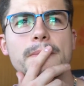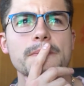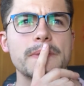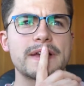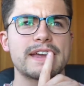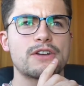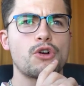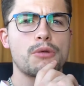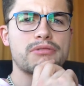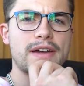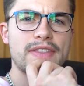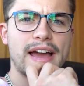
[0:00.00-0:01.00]
we can
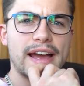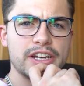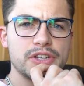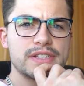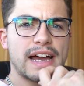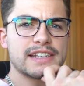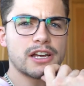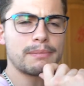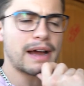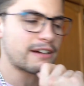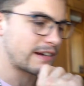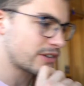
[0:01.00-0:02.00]
incorporate that and use that as our
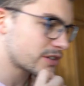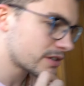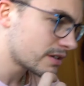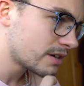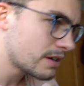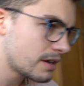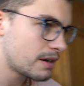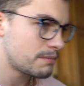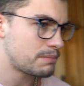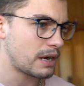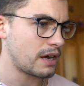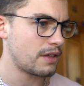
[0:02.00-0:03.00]
background.
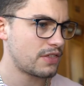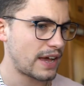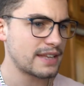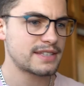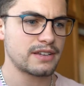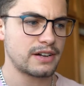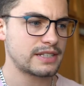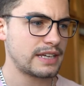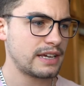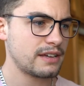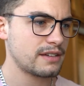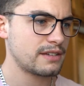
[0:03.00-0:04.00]
But that's the
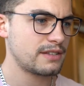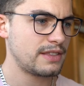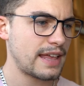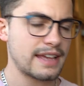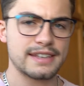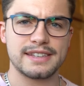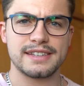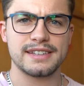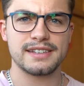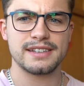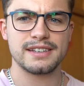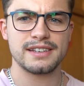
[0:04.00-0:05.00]
idea. Let's
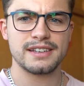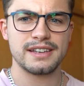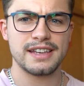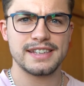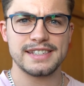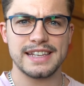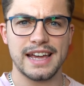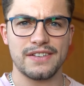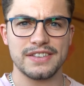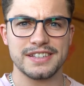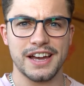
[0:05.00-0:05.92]
see how this